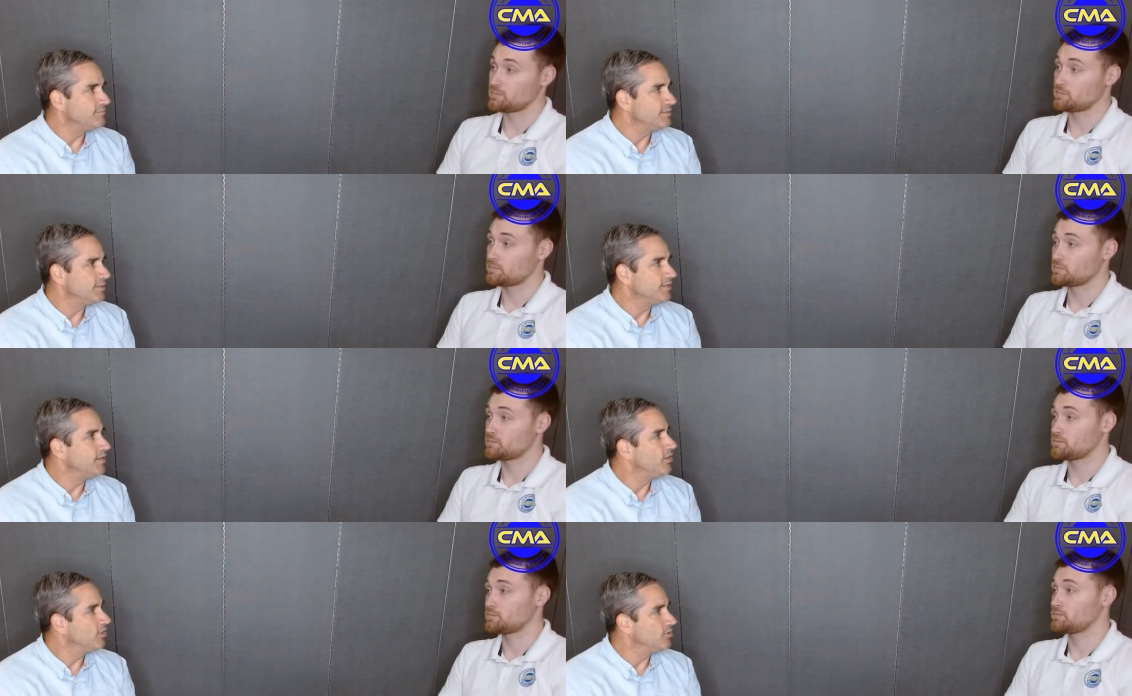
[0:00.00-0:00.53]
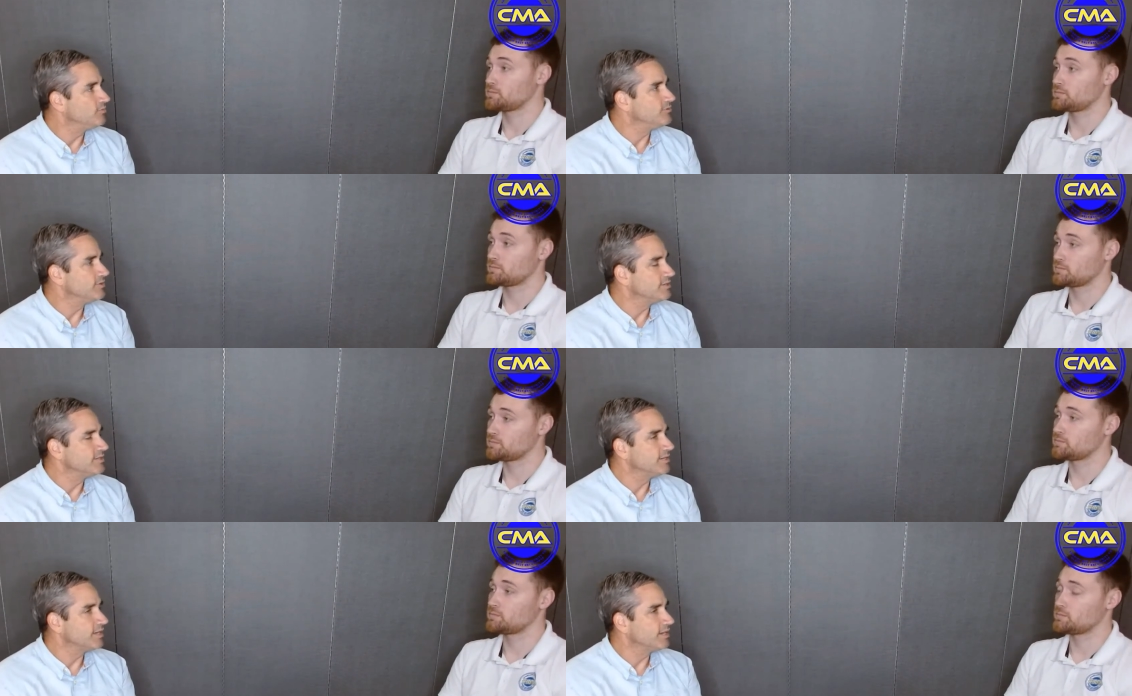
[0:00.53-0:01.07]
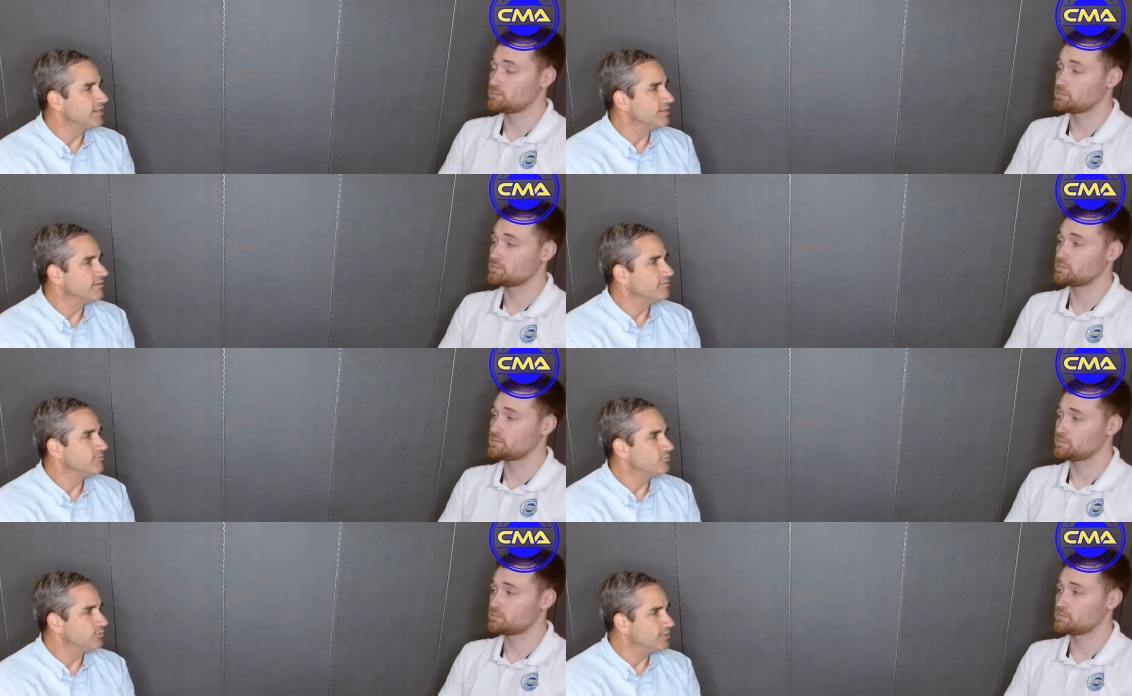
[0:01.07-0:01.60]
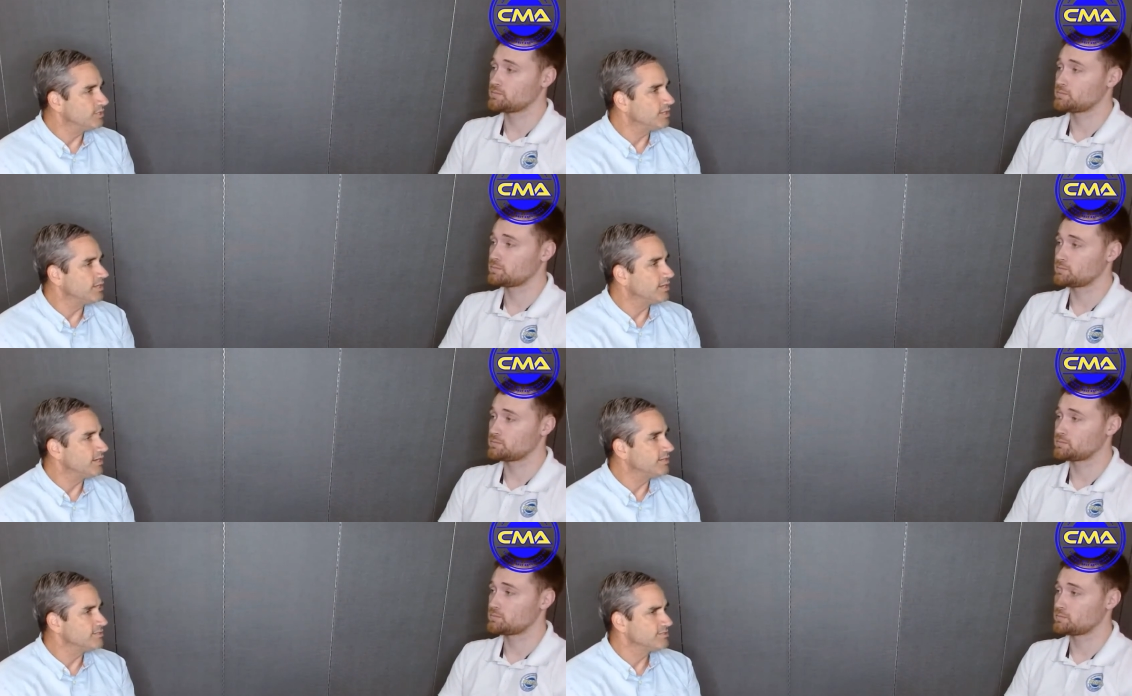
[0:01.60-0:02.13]
Speaker 1: in hopes that they kind of
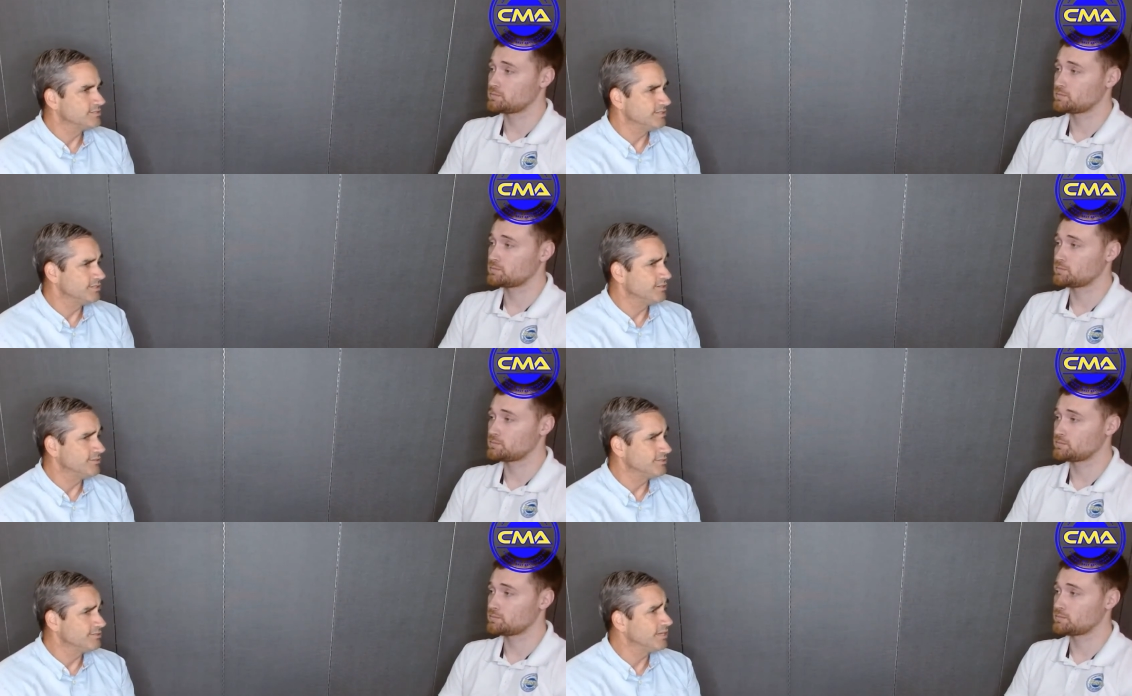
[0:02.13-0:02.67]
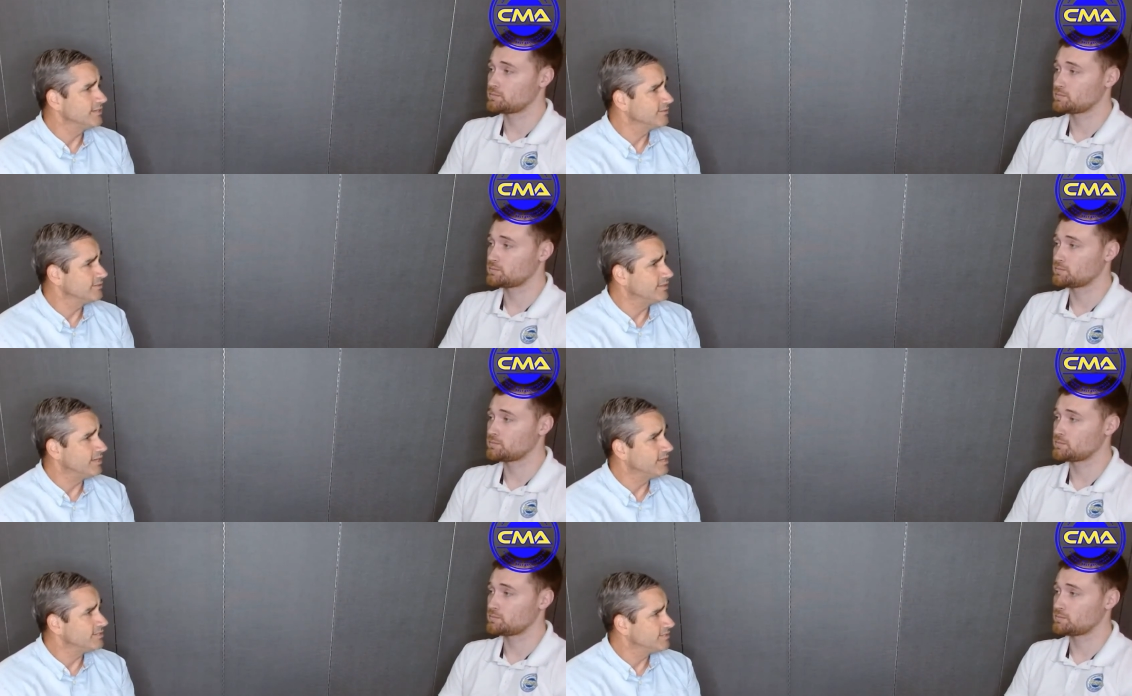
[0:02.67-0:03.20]
realize, you know, it takes a lot of